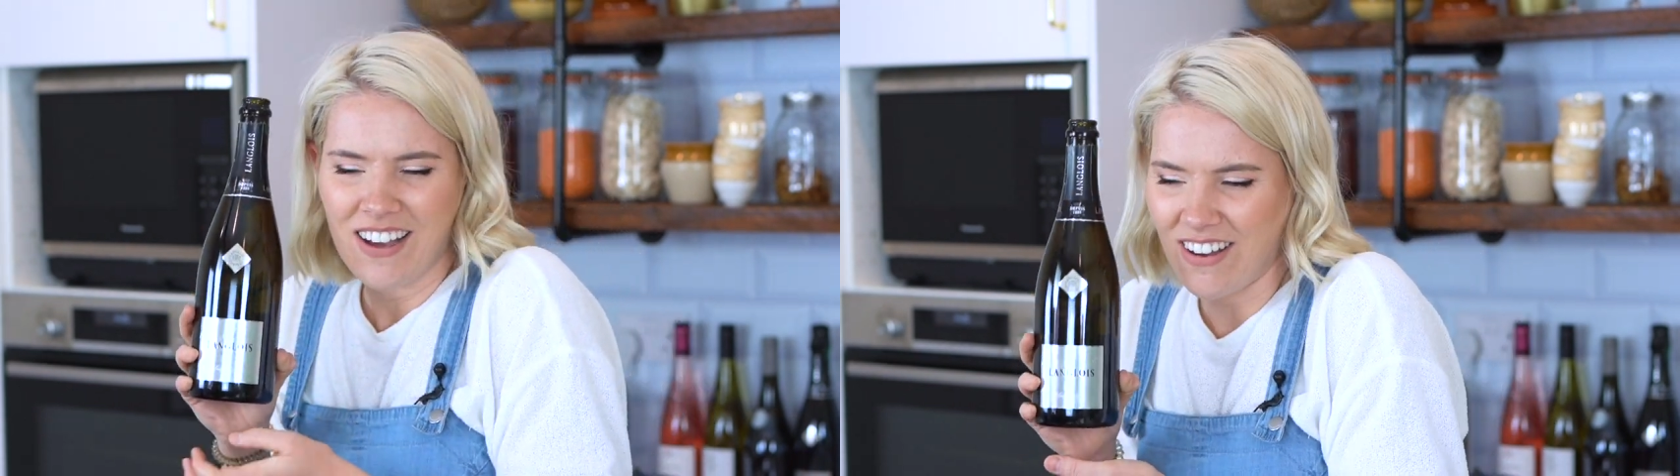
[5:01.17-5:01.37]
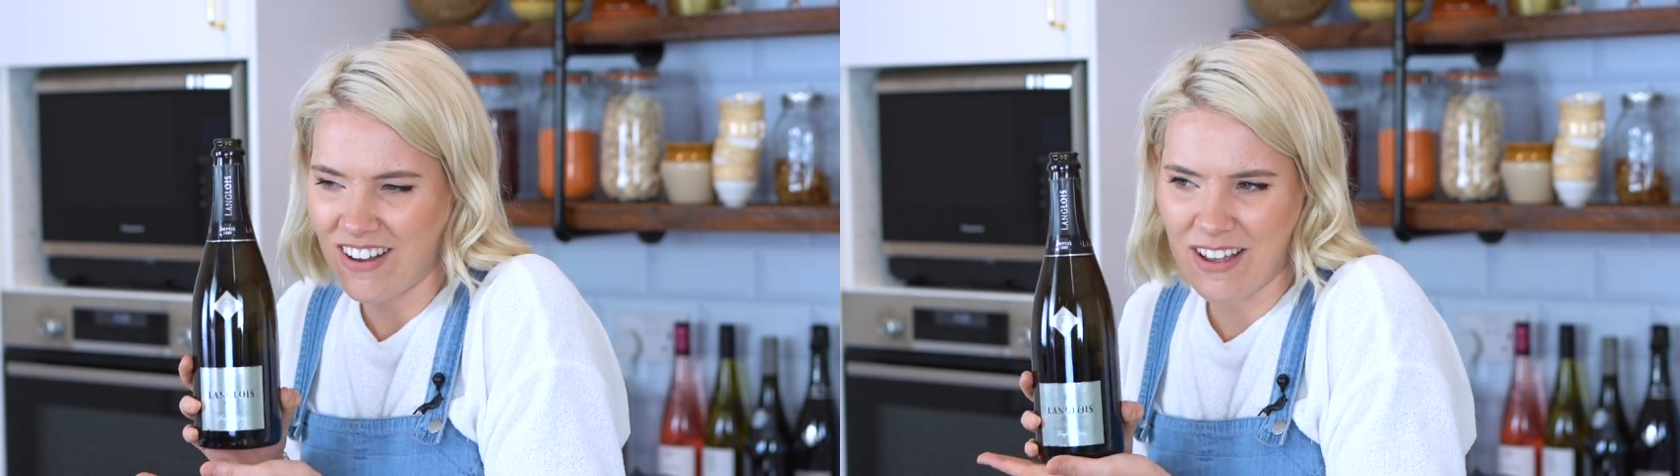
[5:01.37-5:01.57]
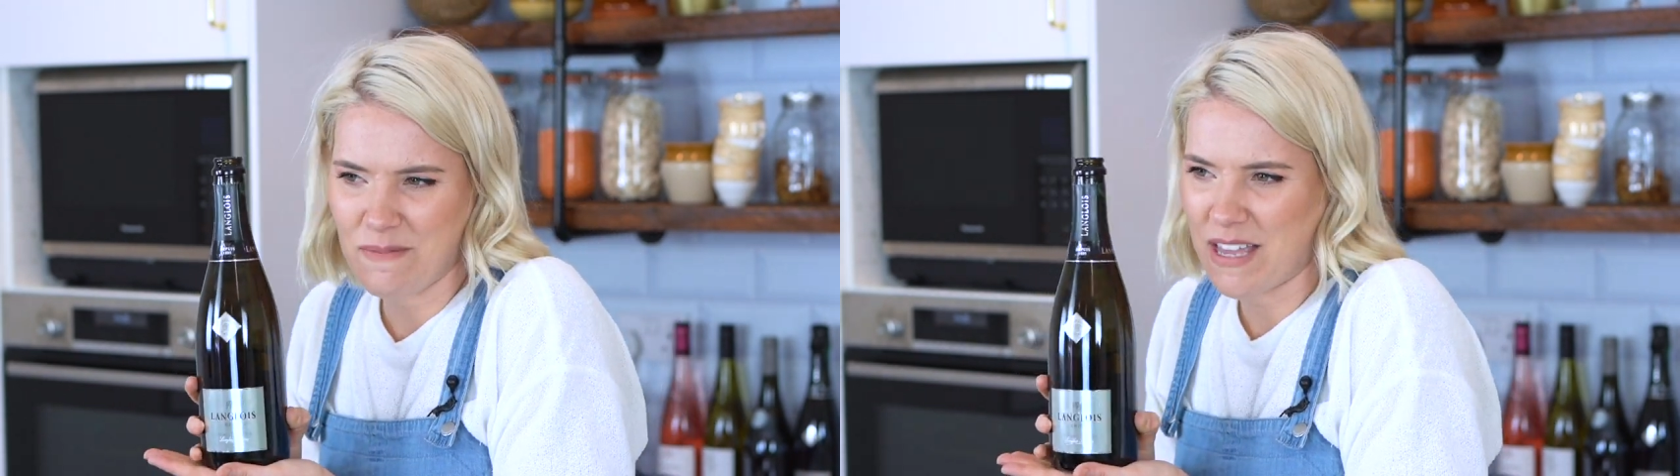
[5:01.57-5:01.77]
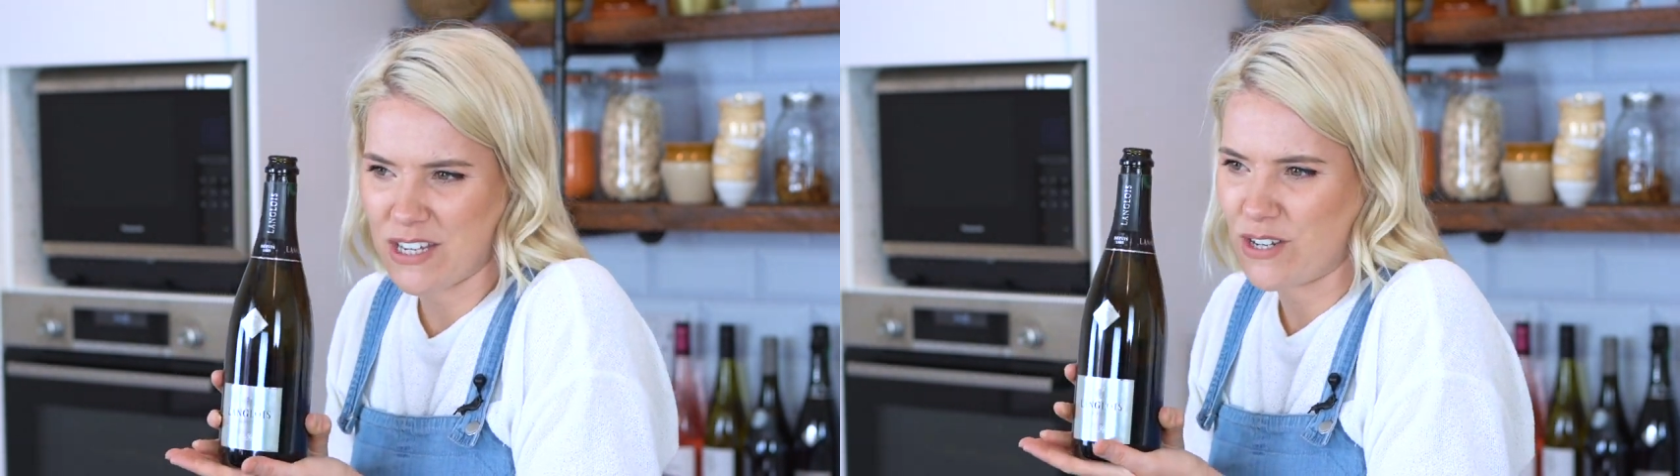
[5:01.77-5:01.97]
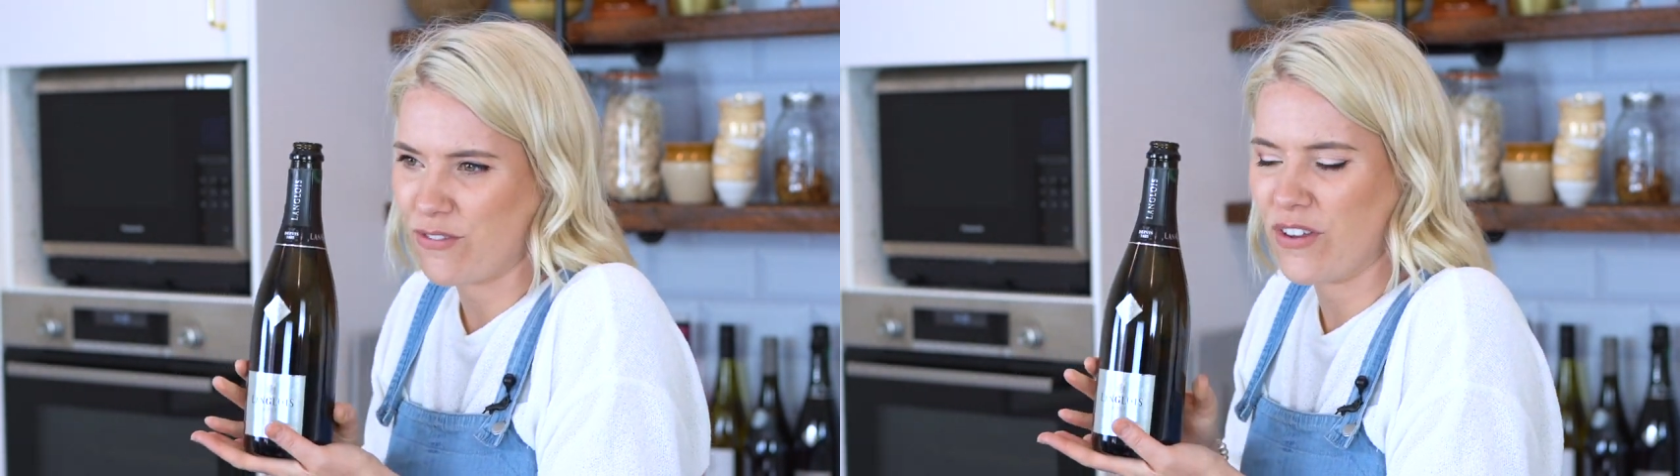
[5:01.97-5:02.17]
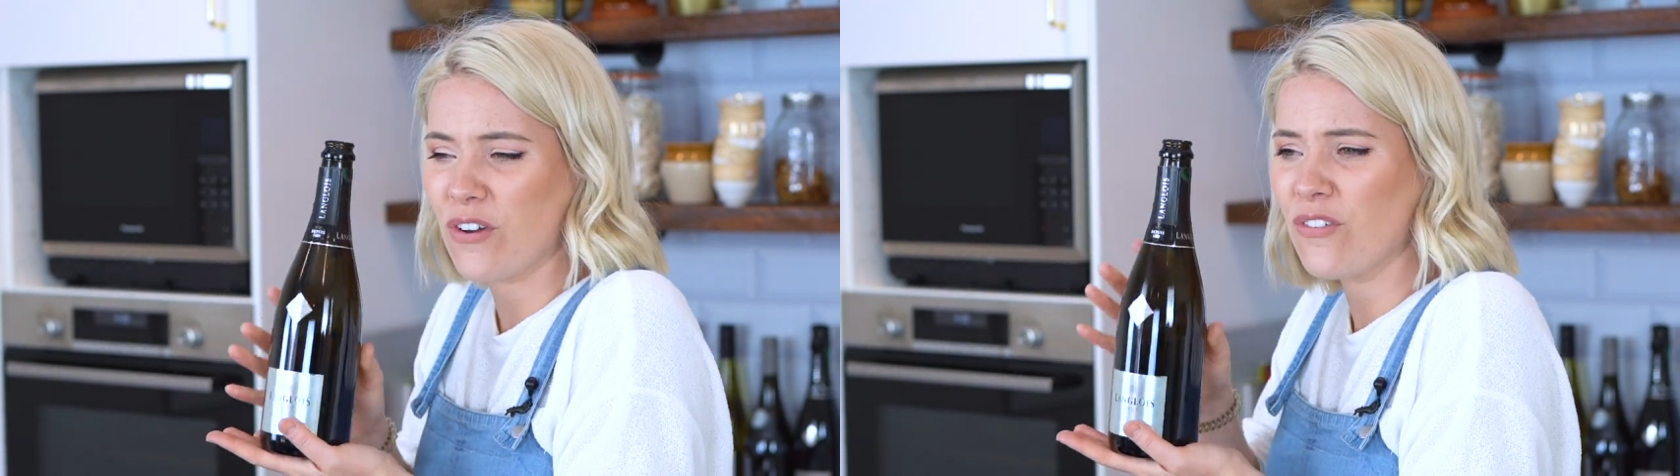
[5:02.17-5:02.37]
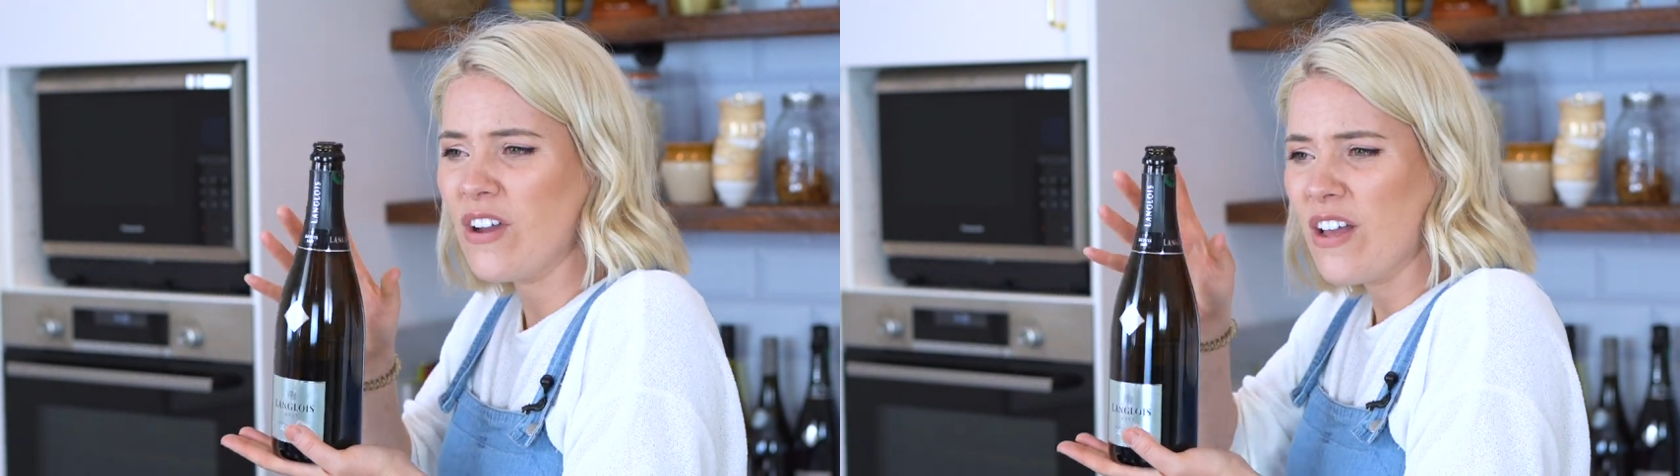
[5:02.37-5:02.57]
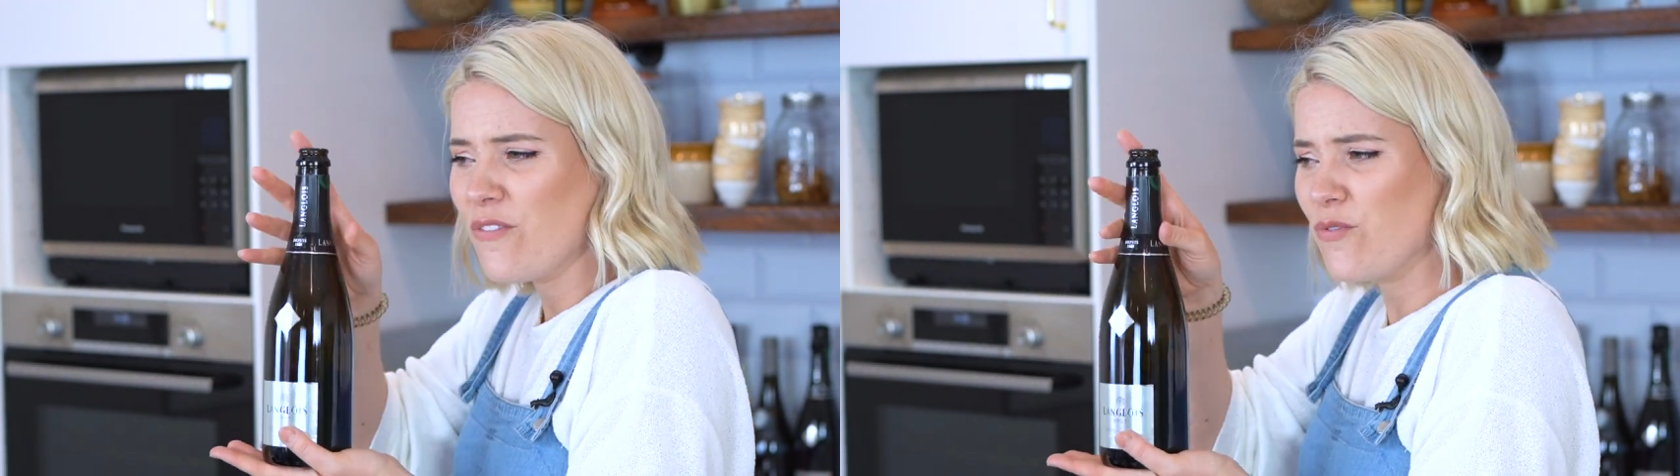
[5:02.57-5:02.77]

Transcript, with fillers: oh it makes you feel